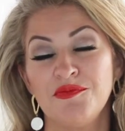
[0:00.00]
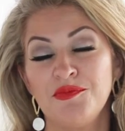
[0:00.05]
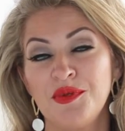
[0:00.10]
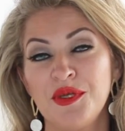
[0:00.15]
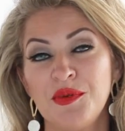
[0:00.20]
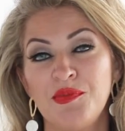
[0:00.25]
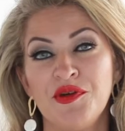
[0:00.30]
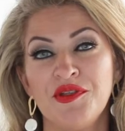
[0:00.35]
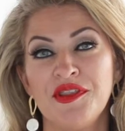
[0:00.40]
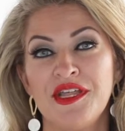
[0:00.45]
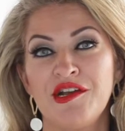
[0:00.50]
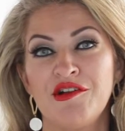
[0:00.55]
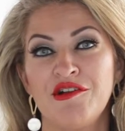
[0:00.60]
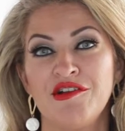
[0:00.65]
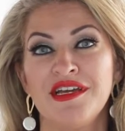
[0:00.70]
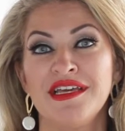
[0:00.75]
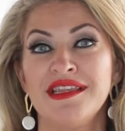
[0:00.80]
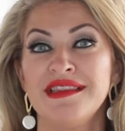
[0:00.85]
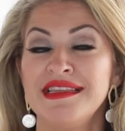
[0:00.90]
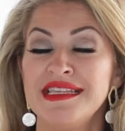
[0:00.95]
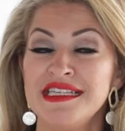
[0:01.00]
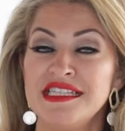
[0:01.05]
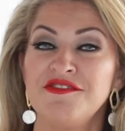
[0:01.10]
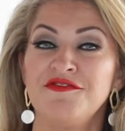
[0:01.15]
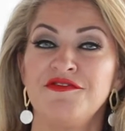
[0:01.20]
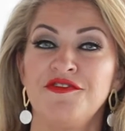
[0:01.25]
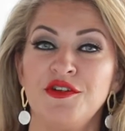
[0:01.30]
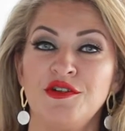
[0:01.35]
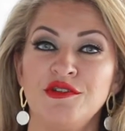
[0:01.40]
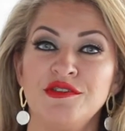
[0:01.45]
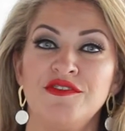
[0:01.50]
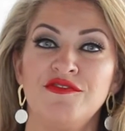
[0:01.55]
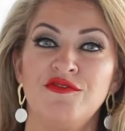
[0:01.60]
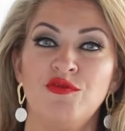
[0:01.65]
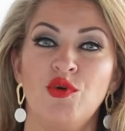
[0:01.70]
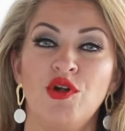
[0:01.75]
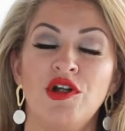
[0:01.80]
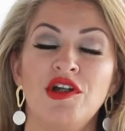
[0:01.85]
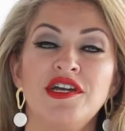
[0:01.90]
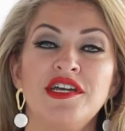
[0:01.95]
People that are in this field of
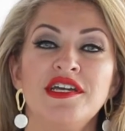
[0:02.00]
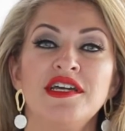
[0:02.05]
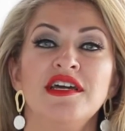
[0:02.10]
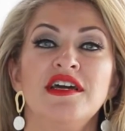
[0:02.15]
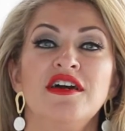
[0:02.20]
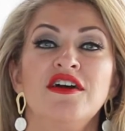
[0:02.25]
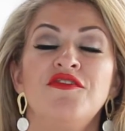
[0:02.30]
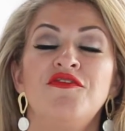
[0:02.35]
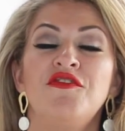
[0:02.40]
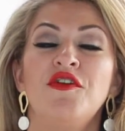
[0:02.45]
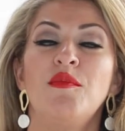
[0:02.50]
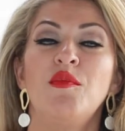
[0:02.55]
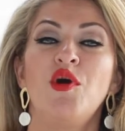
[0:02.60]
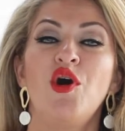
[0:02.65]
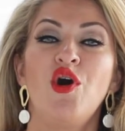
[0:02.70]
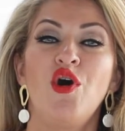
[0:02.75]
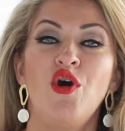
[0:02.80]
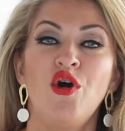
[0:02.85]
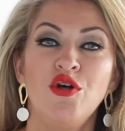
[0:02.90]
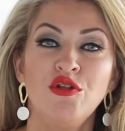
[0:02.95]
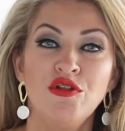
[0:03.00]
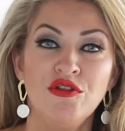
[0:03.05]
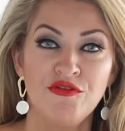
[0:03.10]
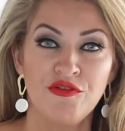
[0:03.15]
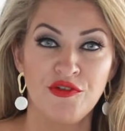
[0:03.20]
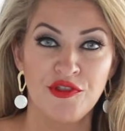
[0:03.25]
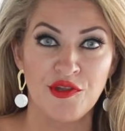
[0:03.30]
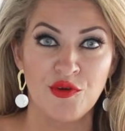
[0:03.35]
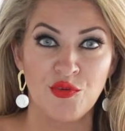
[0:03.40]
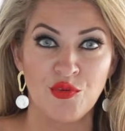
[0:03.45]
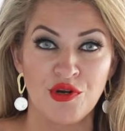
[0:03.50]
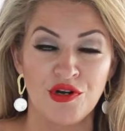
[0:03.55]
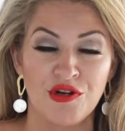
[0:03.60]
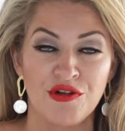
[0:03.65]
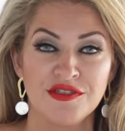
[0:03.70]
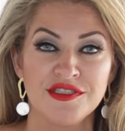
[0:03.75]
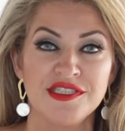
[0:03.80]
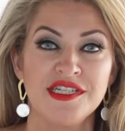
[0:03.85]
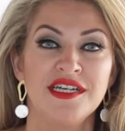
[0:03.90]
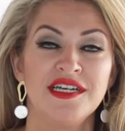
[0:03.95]
work from all over the
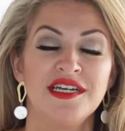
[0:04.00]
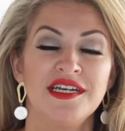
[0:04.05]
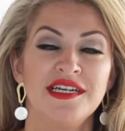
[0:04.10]
world